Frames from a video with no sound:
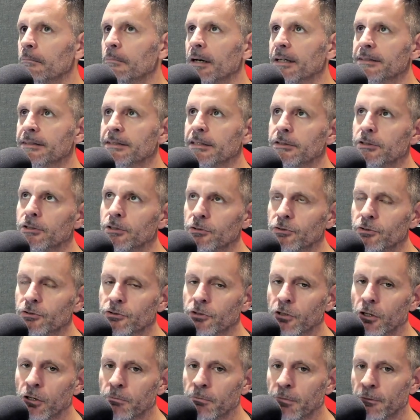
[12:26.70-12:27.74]
But to do
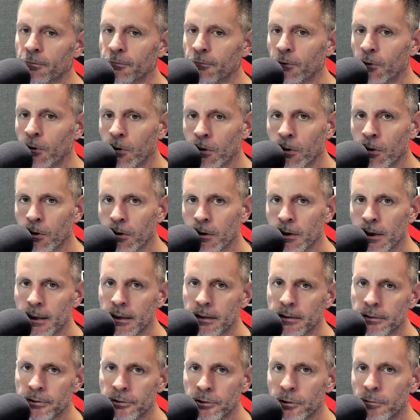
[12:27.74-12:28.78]
so before
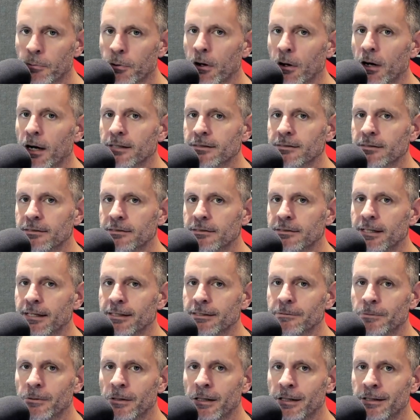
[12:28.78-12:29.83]
due process
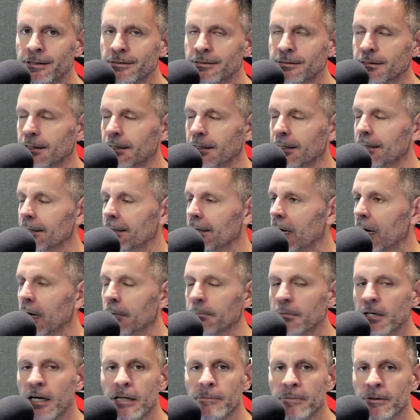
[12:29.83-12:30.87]
takes place, I'm
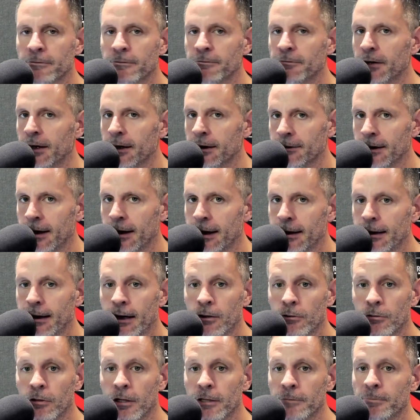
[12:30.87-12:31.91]
not a big fan of that. I
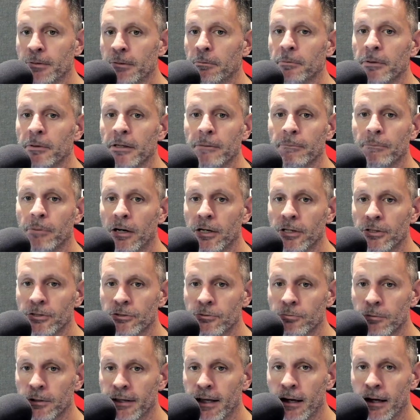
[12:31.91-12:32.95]
don't like people being punished
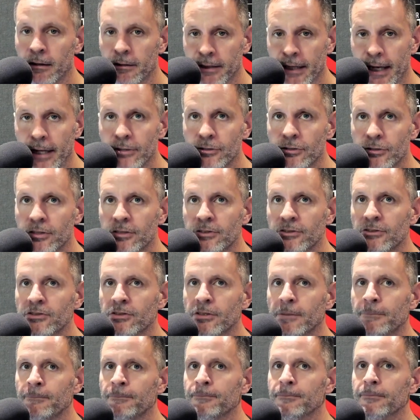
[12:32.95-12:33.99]
with allegations.
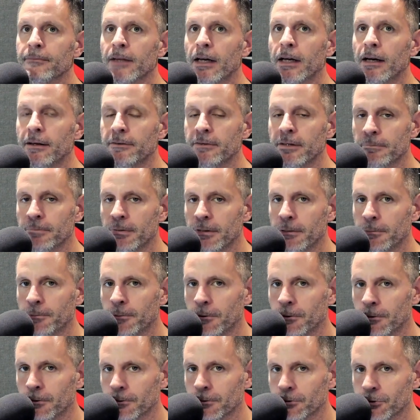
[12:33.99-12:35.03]
I think
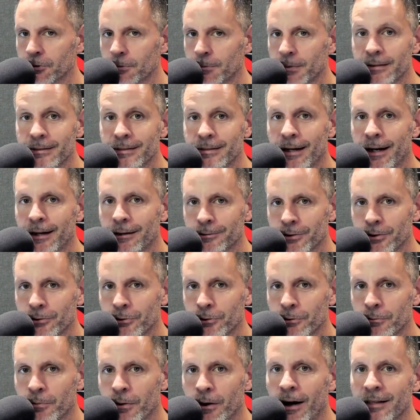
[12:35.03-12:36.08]
people should be entitled to
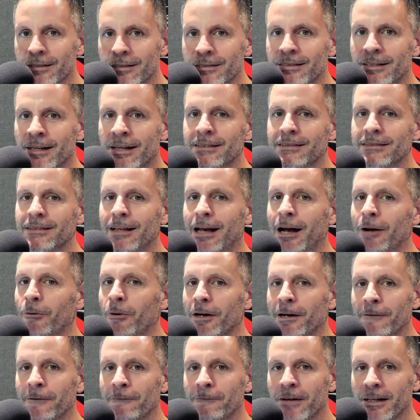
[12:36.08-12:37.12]
due process. I
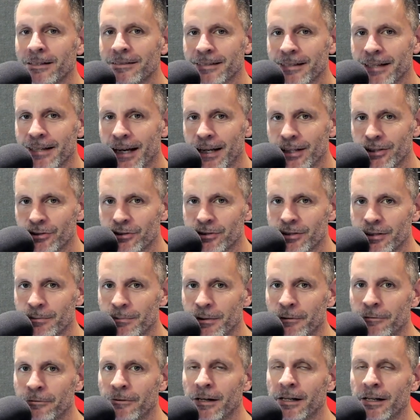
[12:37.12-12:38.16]
want investigations to
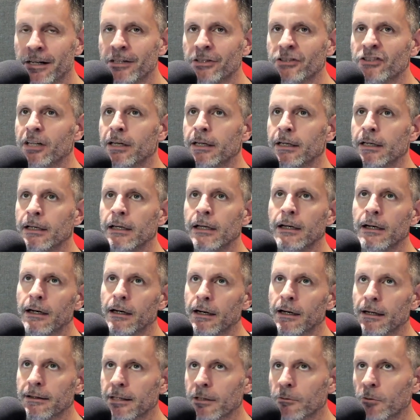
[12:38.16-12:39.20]
be finished.
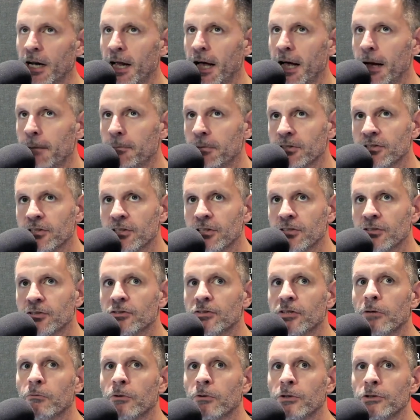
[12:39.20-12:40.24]
And I think what happens is
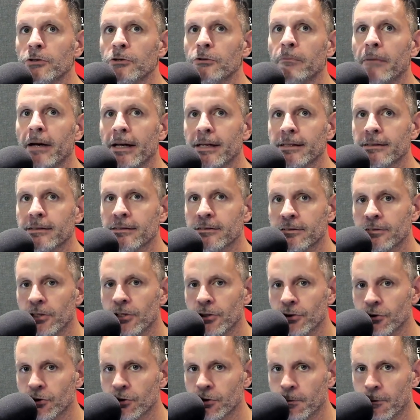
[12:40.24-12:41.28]
that when you make
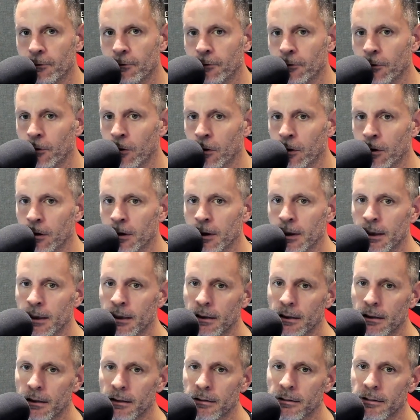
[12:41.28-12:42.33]
decisions before
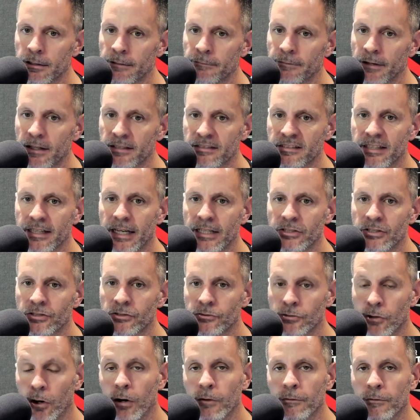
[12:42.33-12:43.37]
the
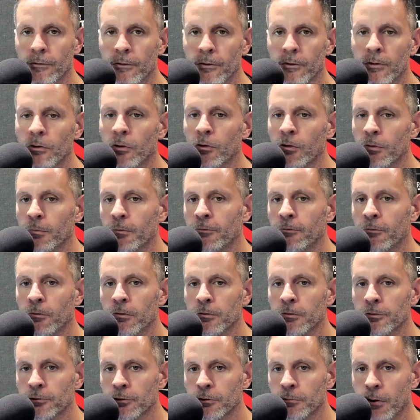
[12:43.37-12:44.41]
investigation's over or
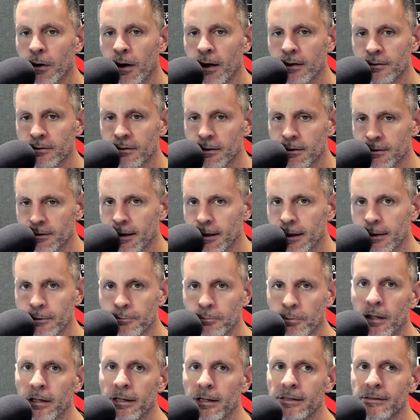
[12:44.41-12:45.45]
before due process takes
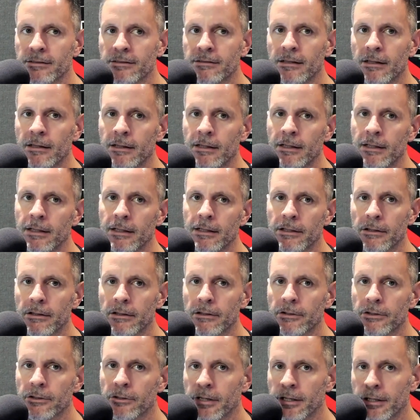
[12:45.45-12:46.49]
place,
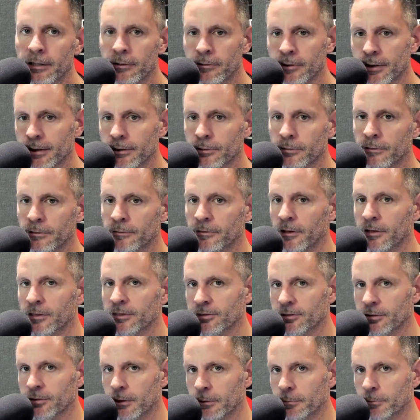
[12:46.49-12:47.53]
you're entering into a very
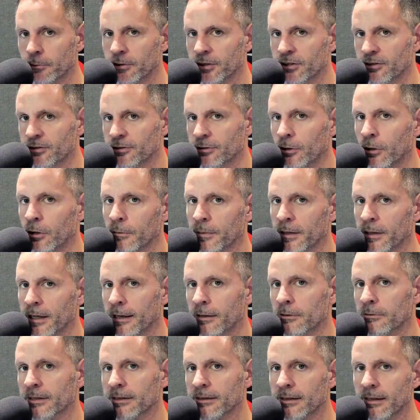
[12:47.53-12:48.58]
slippery slope. And I
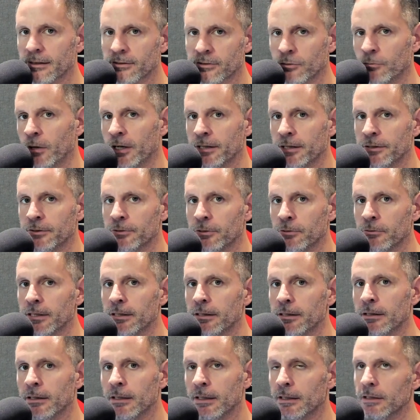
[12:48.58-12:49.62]
don't think that's the way to do it.
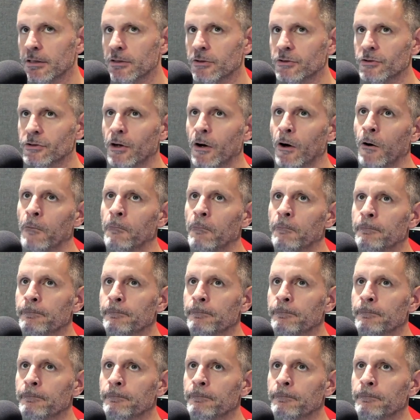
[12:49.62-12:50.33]
So.